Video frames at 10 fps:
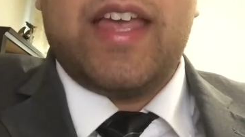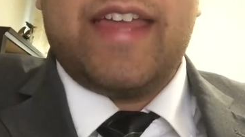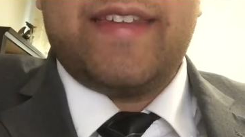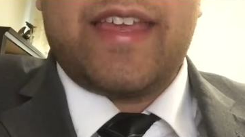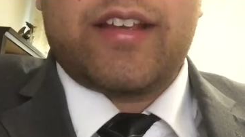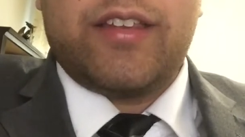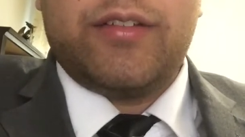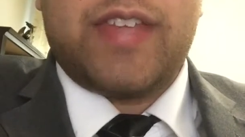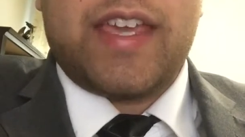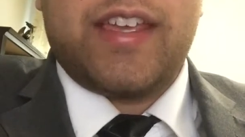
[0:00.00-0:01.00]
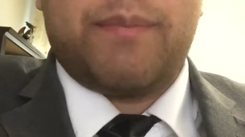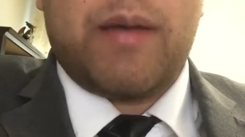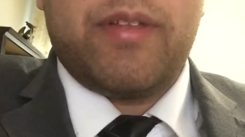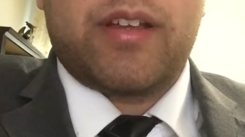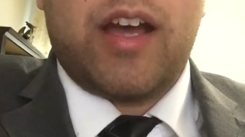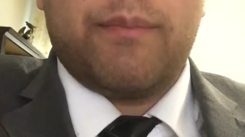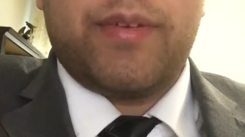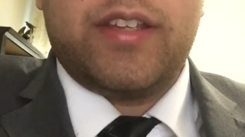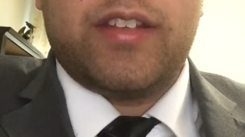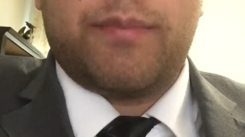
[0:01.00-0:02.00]
and they include taking a public
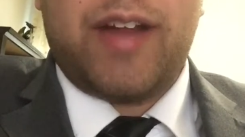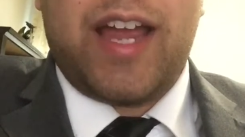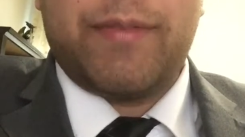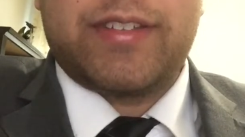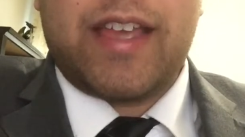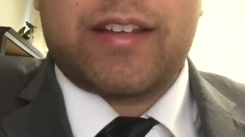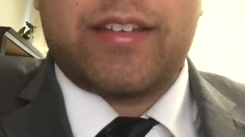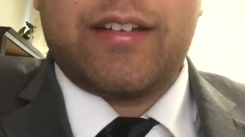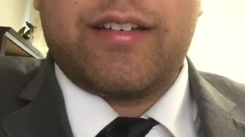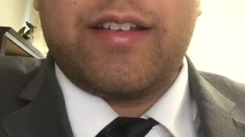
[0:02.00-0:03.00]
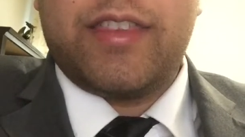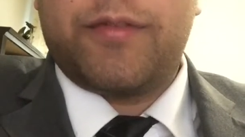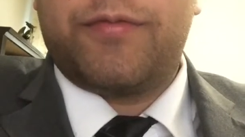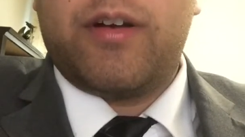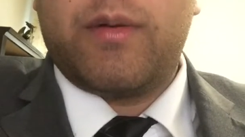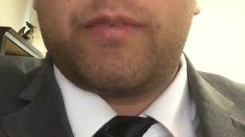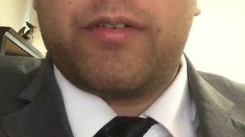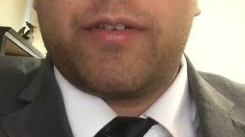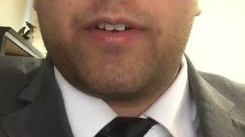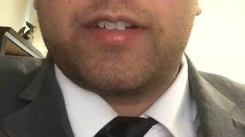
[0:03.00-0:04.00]
company to the private sector in the form of a
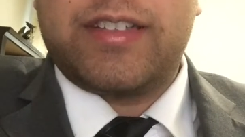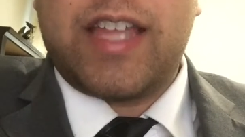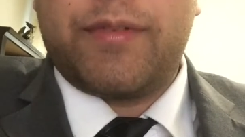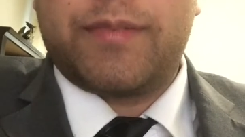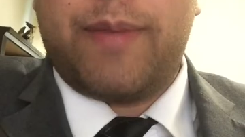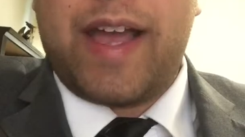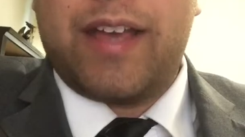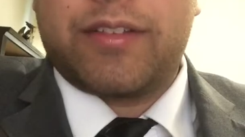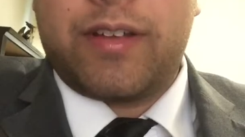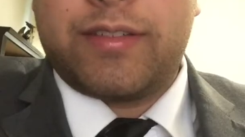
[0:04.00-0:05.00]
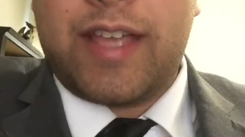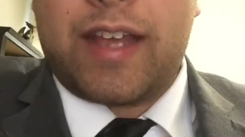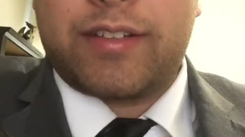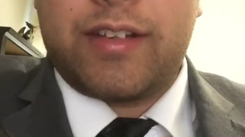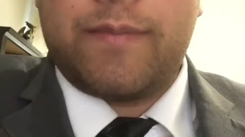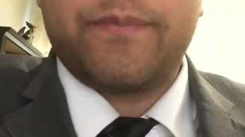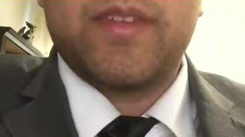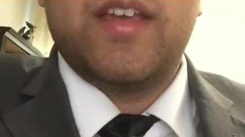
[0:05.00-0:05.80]
reverse leveraged buyout transaction.